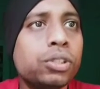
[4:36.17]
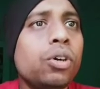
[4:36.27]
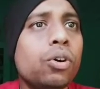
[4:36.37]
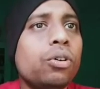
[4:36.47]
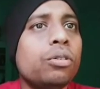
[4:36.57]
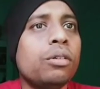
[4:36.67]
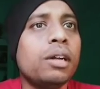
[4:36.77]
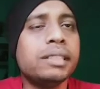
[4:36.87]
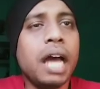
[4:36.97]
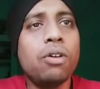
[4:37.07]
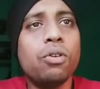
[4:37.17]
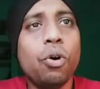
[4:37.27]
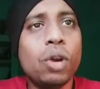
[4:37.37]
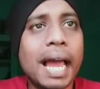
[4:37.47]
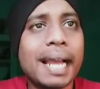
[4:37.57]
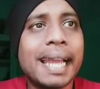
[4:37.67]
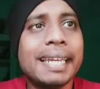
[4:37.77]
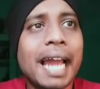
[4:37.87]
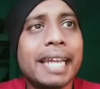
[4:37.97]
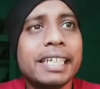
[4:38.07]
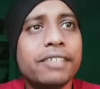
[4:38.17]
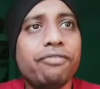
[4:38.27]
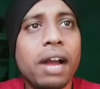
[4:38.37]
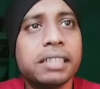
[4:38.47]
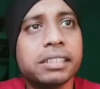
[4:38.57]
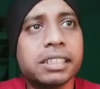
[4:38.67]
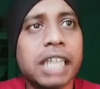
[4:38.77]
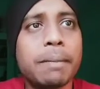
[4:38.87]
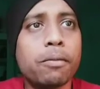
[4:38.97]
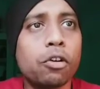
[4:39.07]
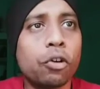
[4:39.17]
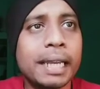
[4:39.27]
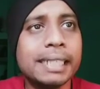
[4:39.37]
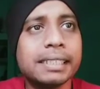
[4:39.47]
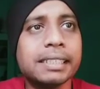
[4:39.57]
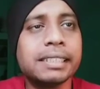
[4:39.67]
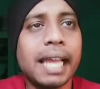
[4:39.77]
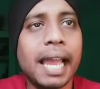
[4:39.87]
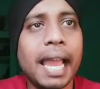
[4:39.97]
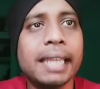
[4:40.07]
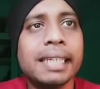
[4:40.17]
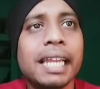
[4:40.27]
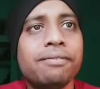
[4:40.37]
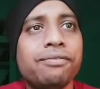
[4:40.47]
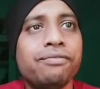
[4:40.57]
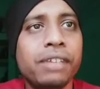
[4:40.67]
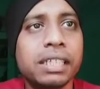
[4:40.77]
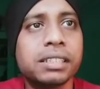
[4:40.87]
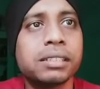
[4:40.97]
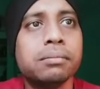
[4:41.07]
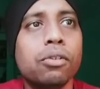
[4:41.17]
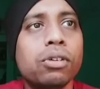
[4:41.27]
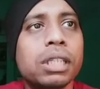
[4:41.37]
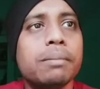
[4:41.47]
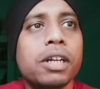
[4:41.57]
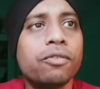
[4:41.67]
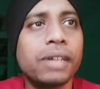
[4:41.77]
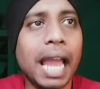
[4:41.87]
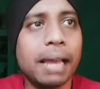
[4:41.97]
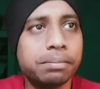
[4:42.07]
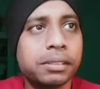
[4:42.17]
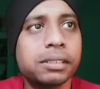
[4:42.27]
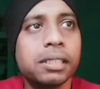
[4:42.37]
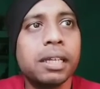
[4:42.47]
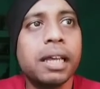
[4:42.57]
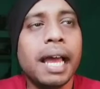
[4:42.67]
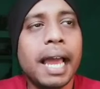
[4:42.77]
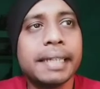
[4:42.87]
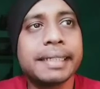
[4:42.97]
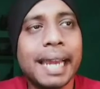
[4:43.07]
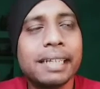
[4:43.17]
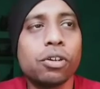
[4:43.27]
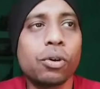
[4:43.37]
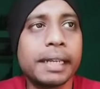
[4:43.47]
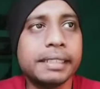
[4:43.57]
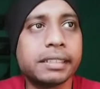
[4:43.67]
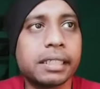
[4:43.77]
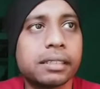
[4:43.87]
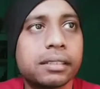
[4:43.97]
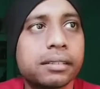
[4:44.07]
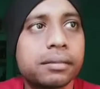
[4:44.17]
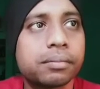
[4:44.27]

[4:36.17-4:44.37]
So now Ola can identify such type of locations and can fix more number of cabs at that location.